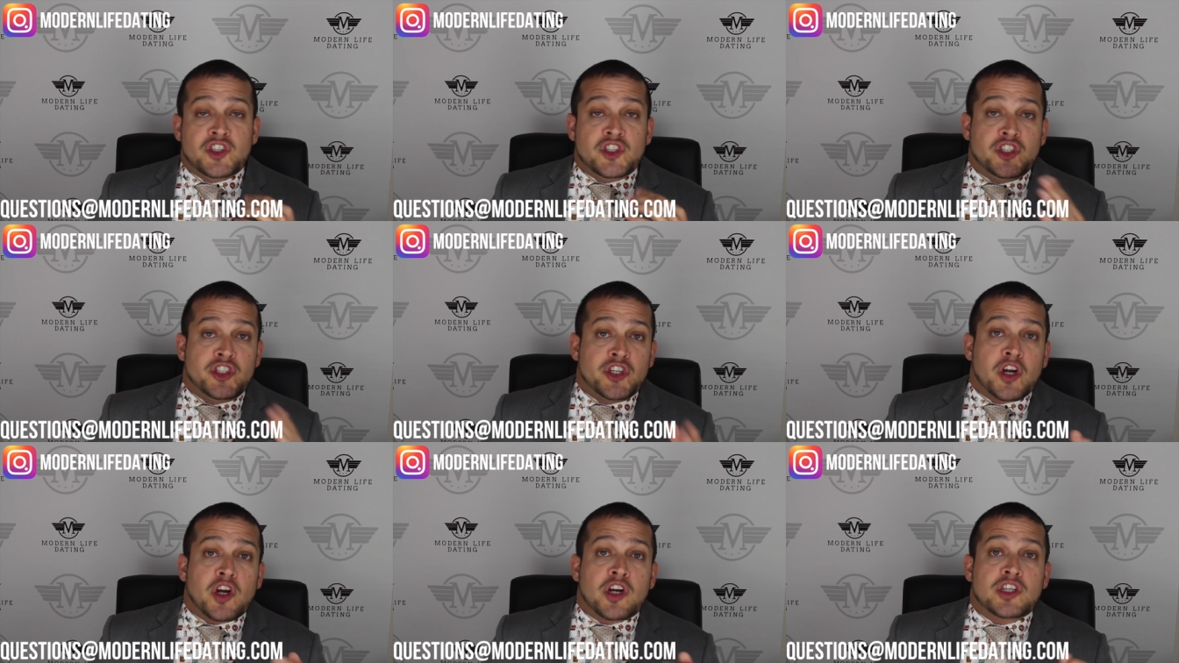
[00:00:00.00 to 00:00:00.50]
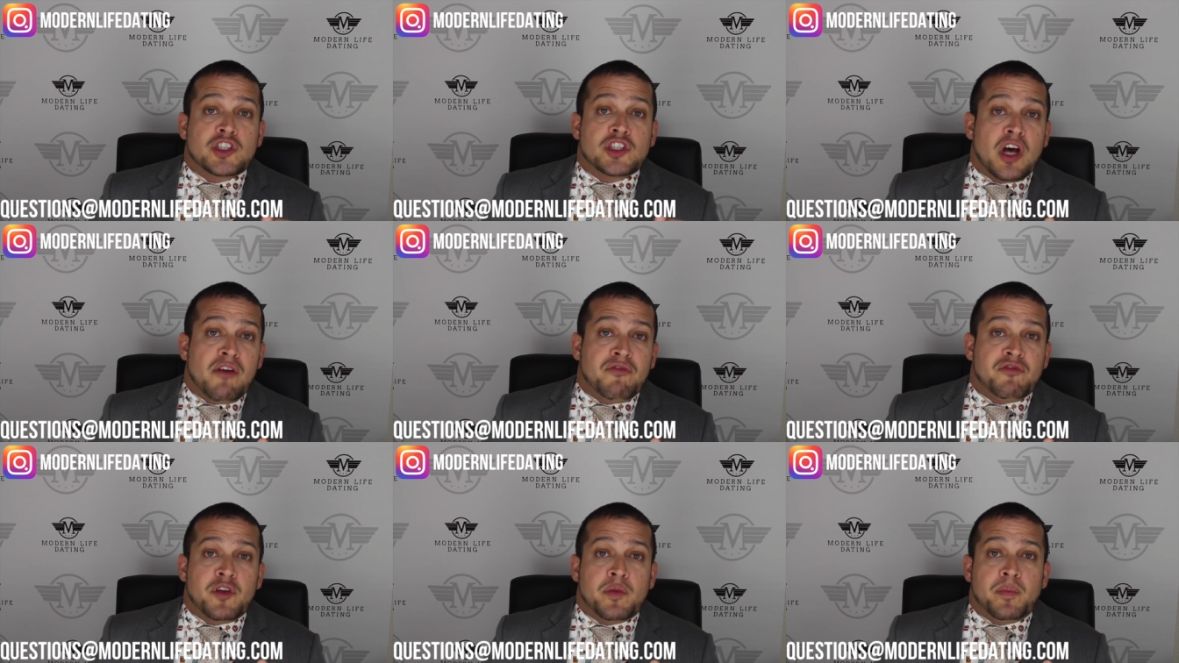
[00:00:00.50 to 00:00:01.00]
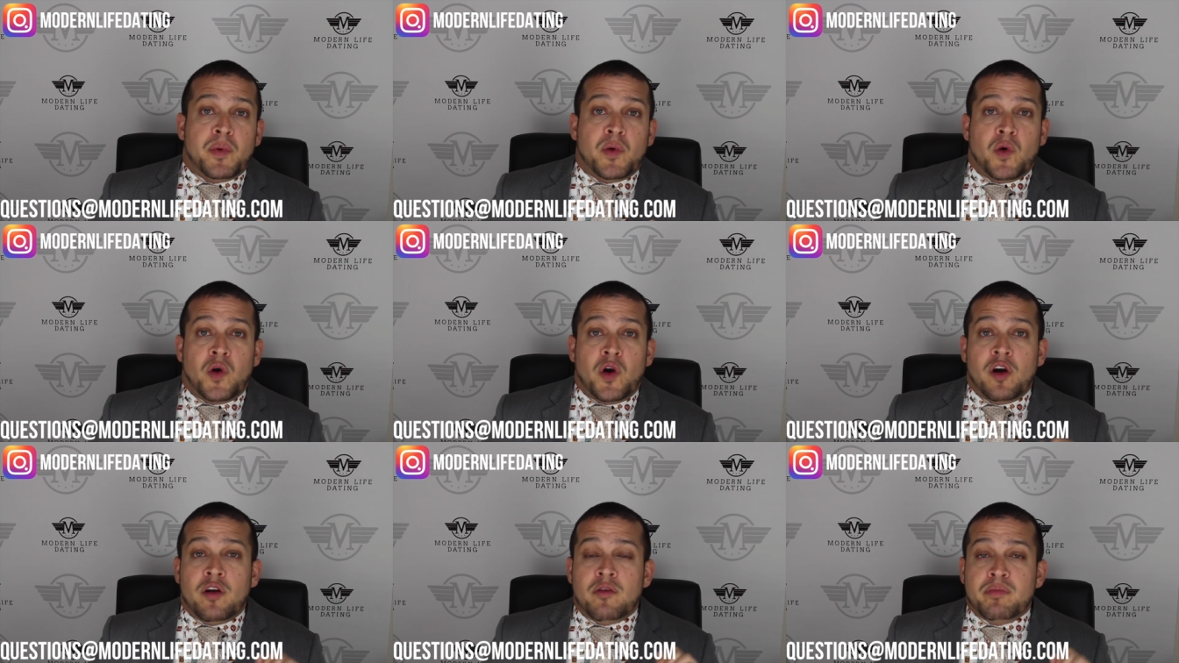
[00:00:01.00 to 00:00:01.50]
jerks off to
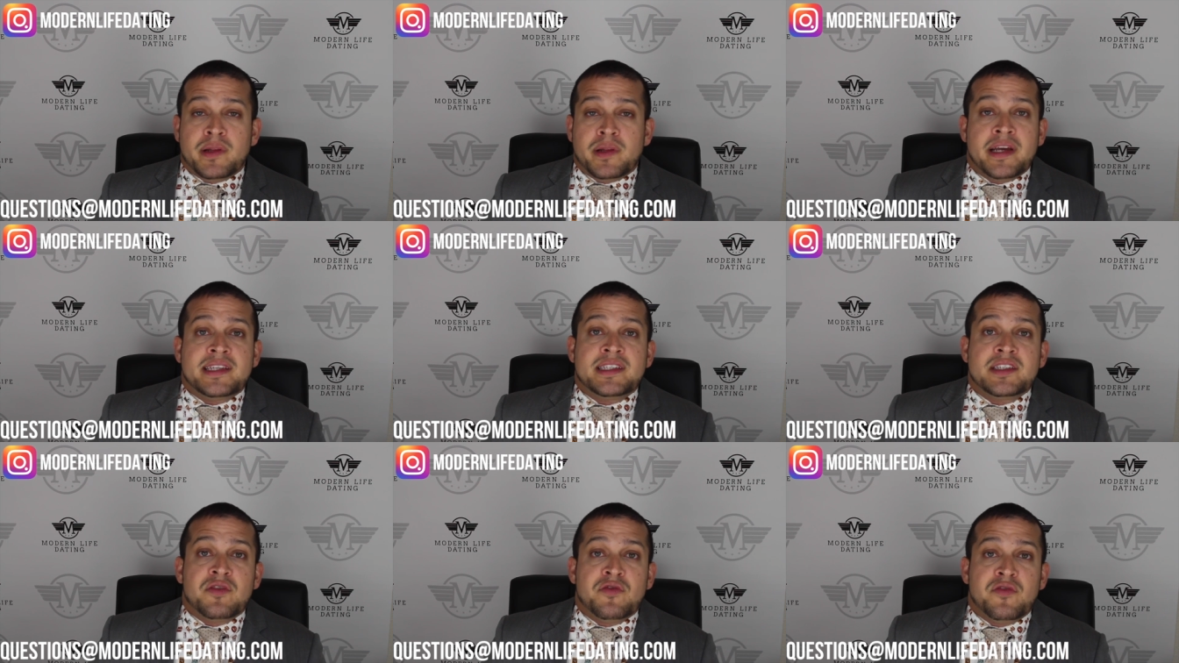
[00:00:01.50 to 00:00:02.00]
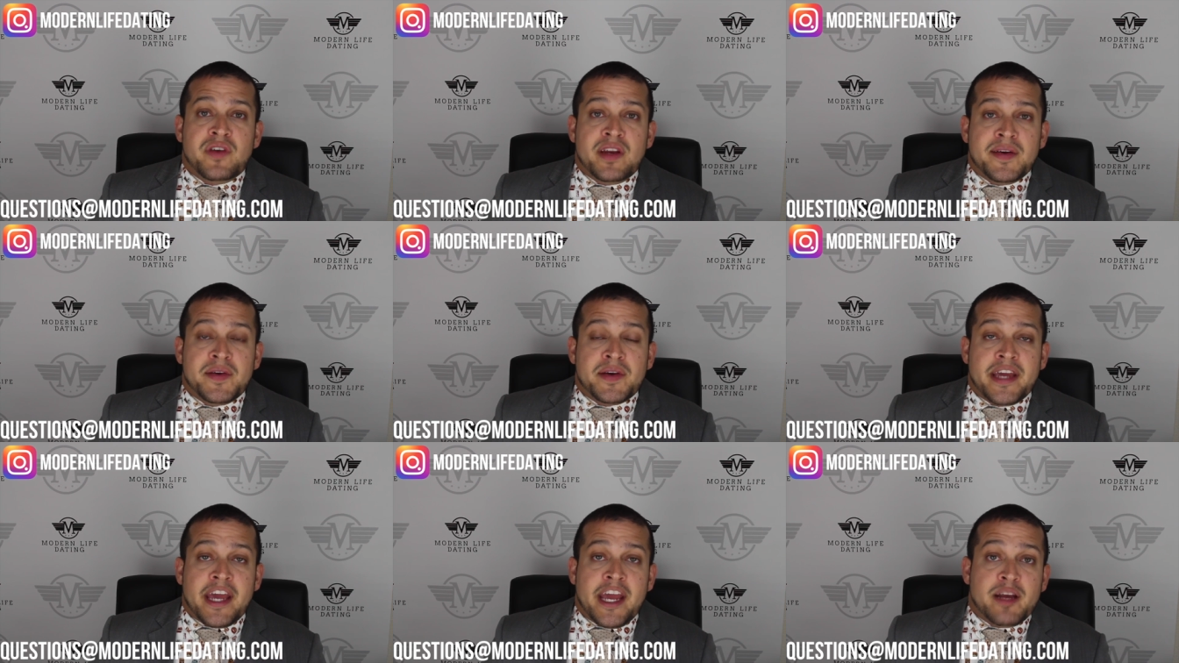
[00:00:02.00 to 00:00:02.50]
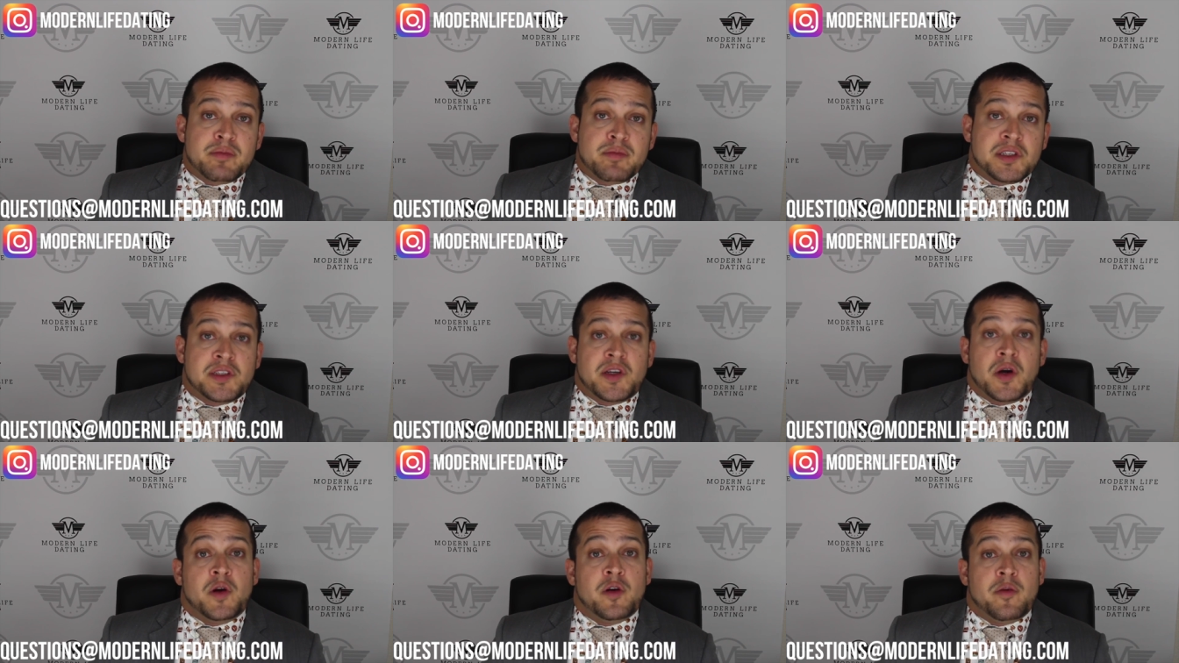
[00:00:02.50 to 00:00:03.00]
porn, plays some video games,
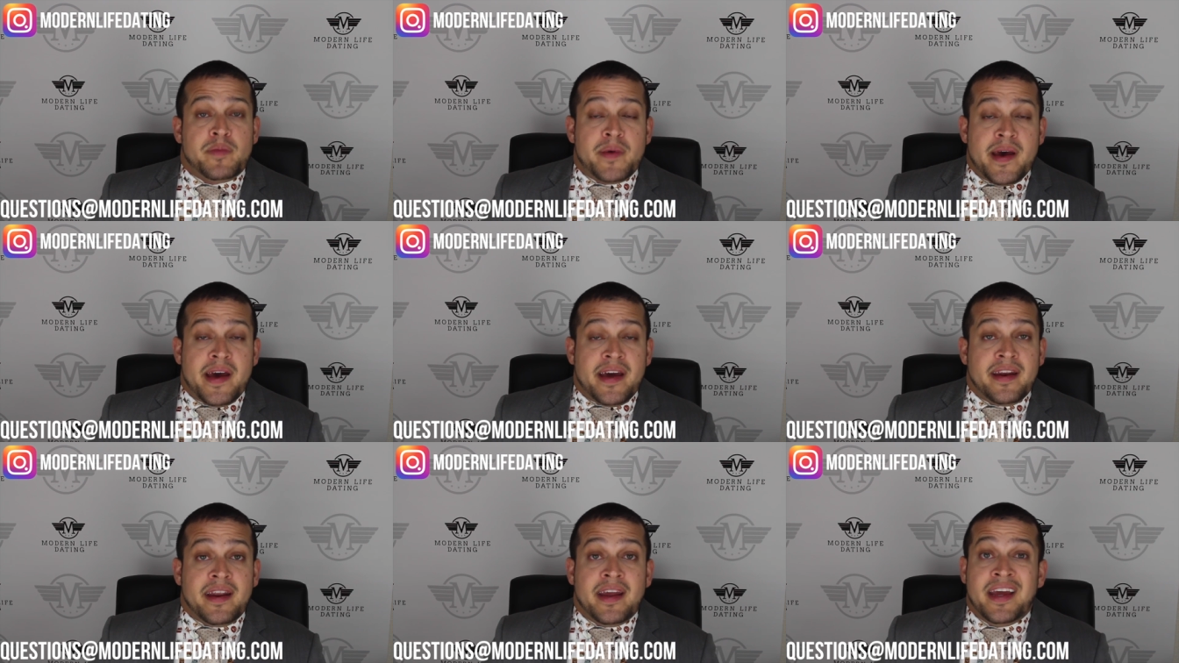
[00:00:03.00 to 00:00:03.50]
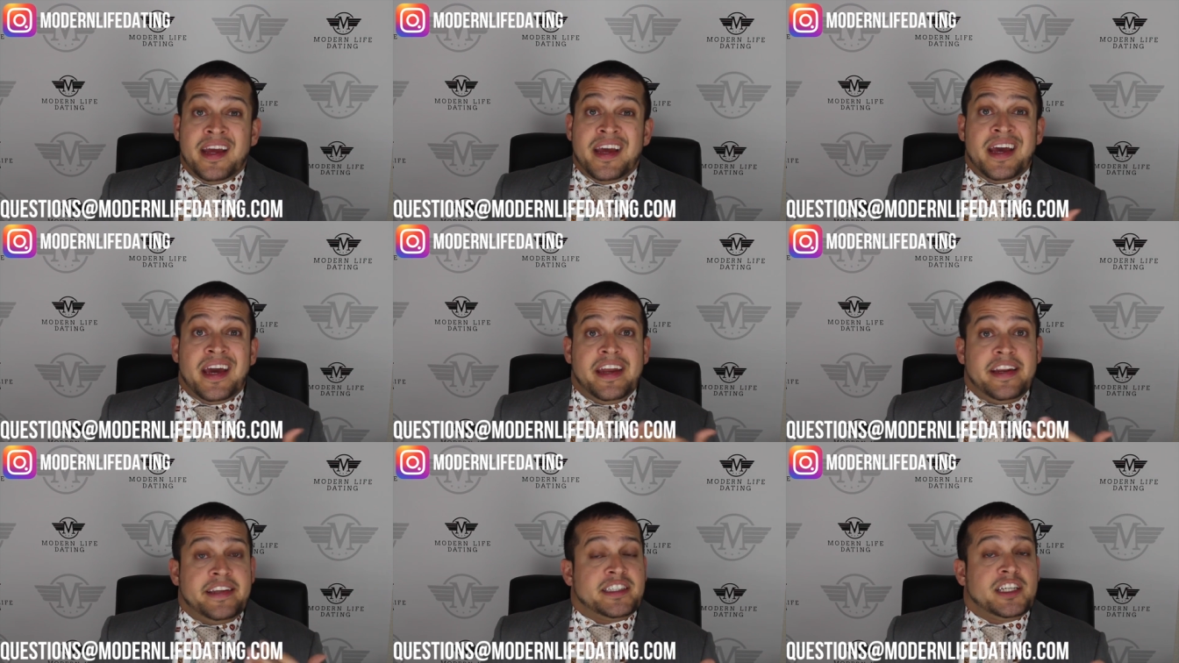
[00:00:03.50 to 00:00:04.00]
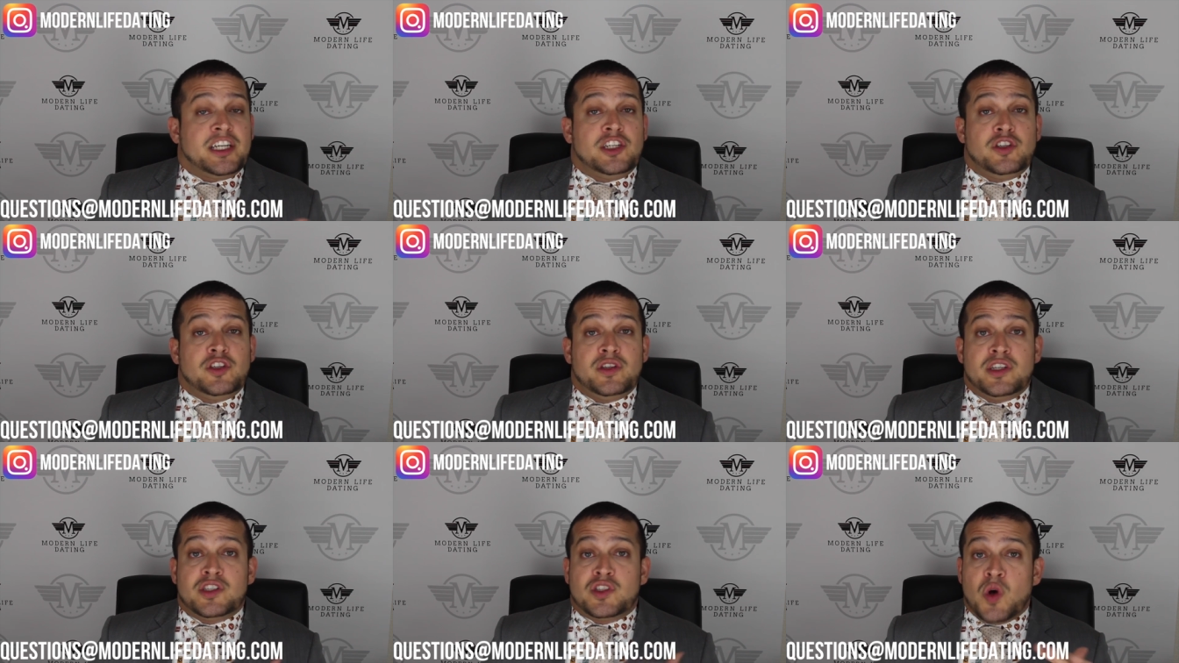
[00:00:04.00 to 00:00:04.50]
and go to bed. And he's going to
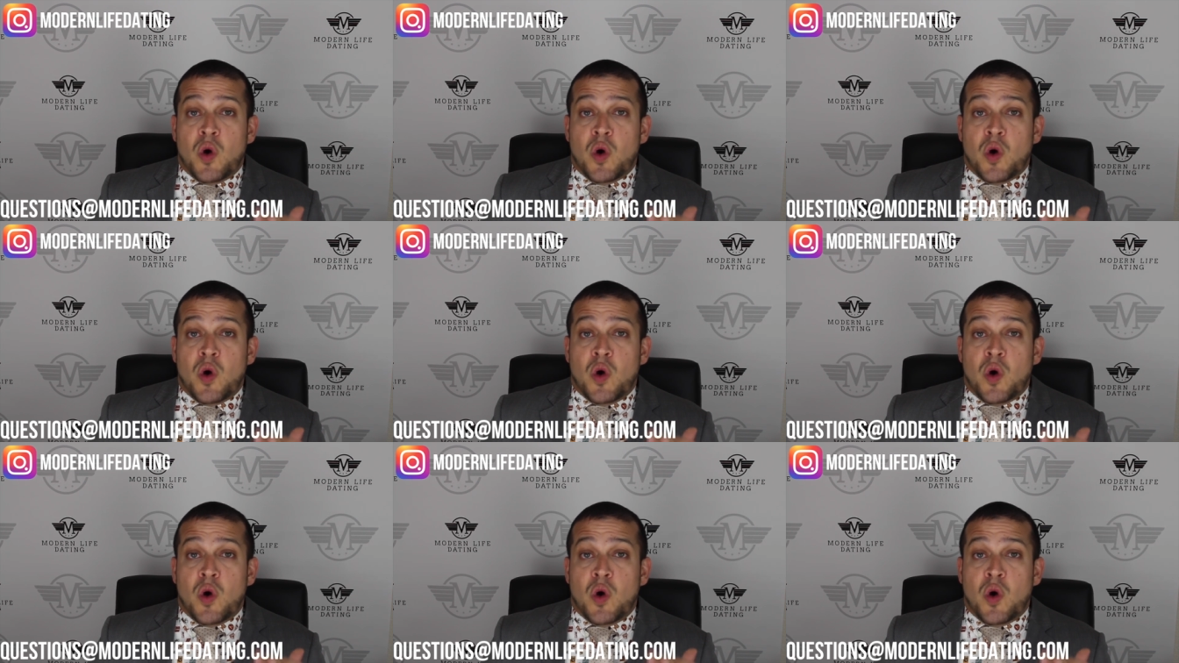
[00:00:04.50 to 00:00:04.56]
do this